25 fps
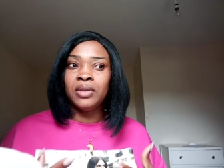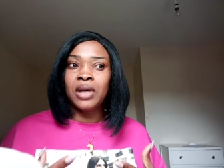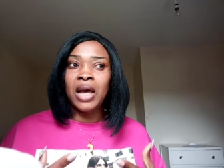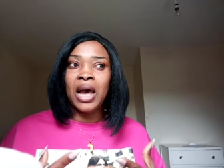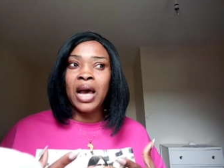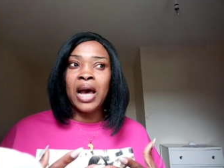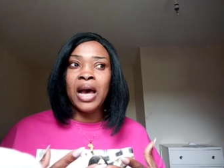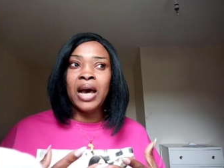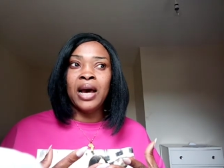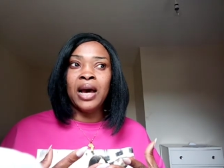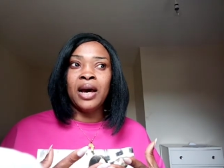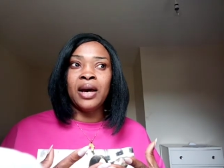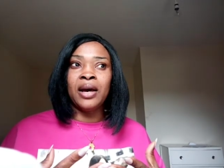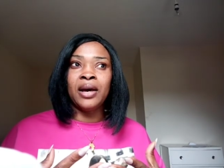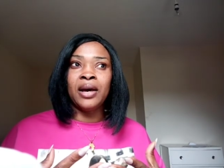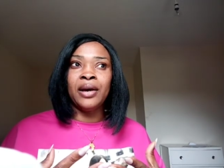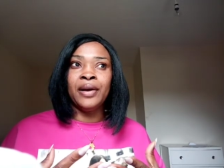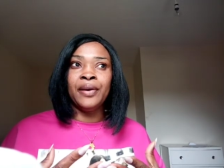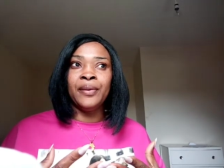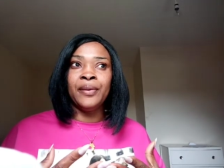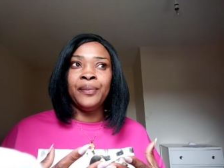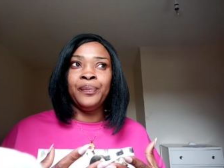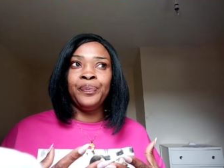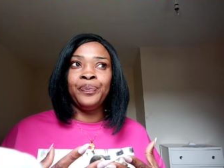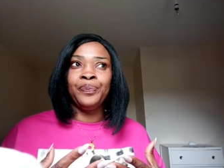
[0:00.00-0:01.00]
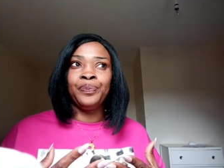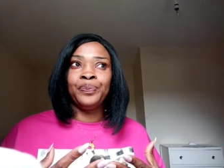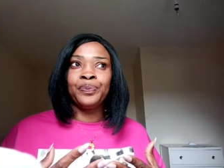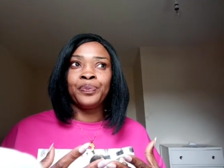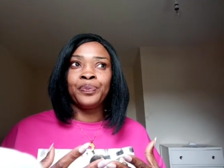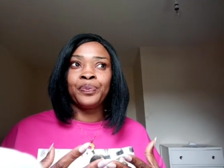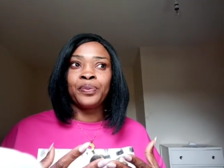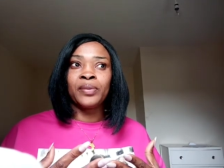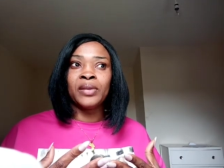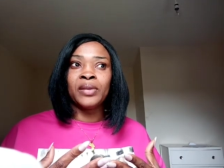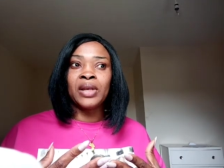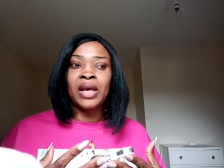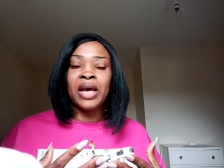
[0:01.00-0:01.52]
um
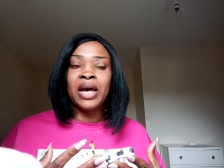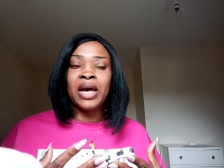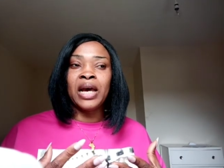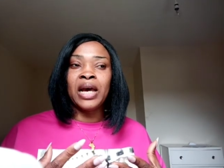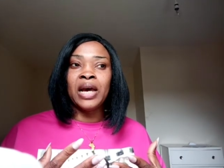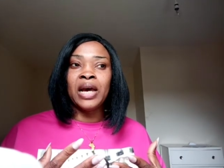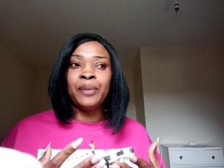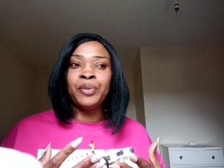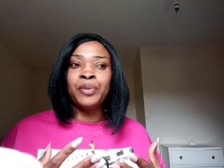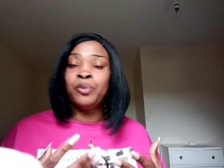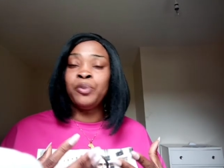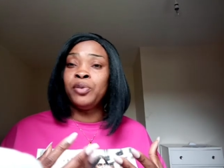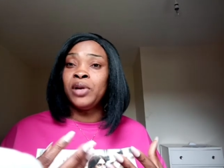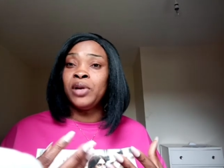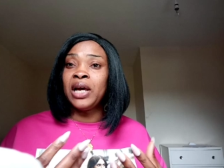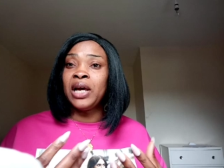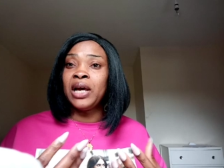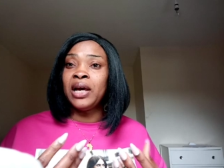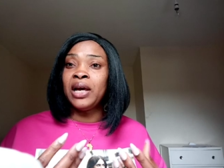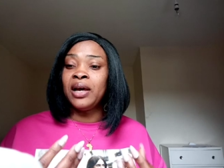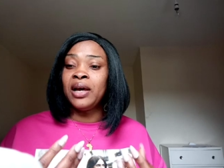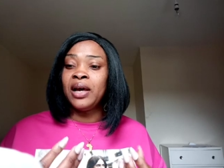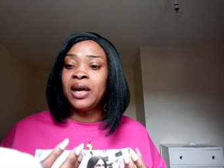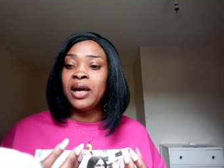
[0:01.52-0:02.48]
uh, people are,